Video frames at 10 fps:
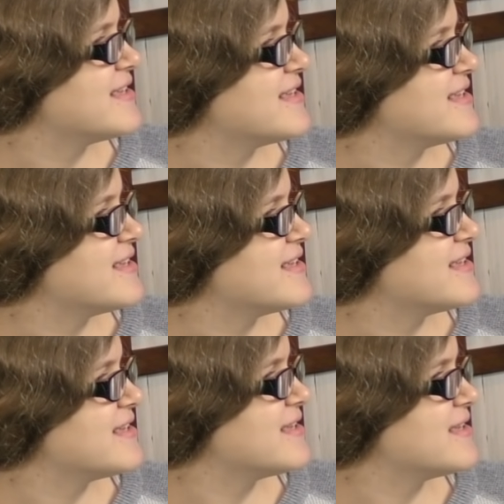
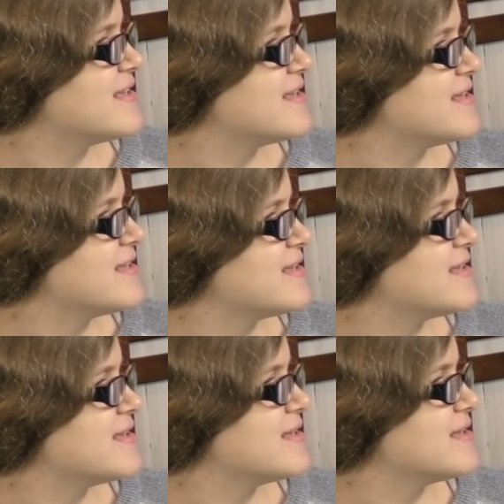
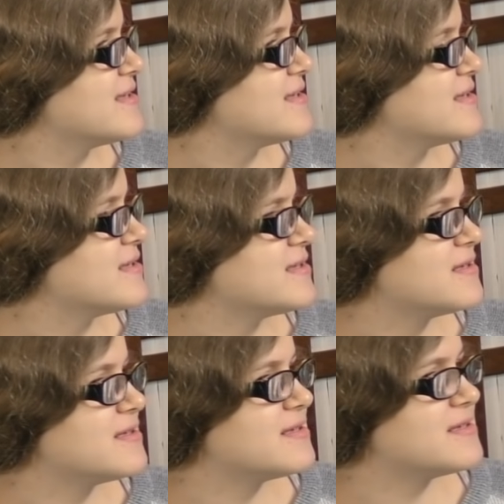
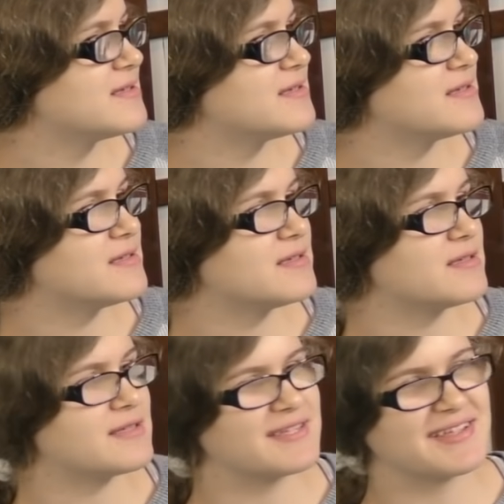
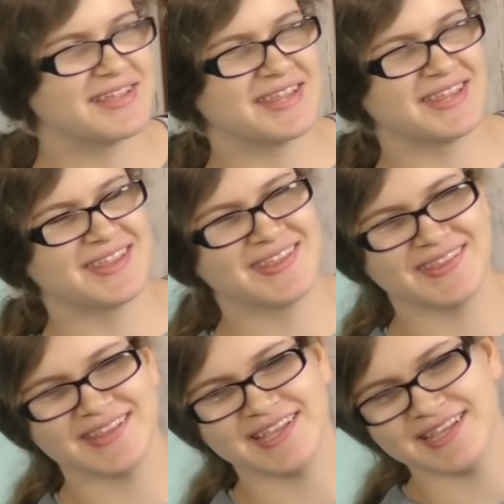
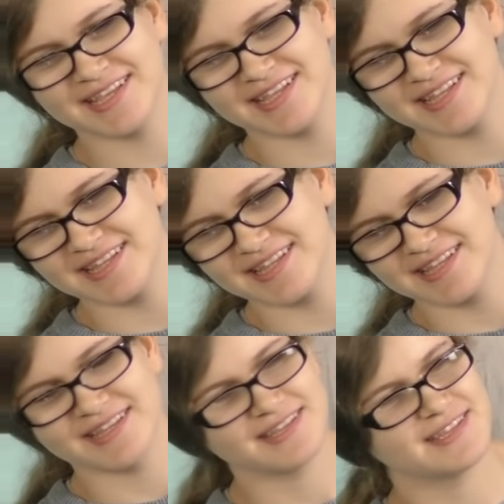
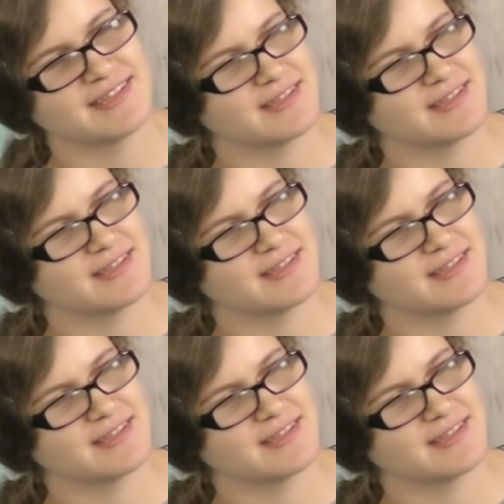[no speech]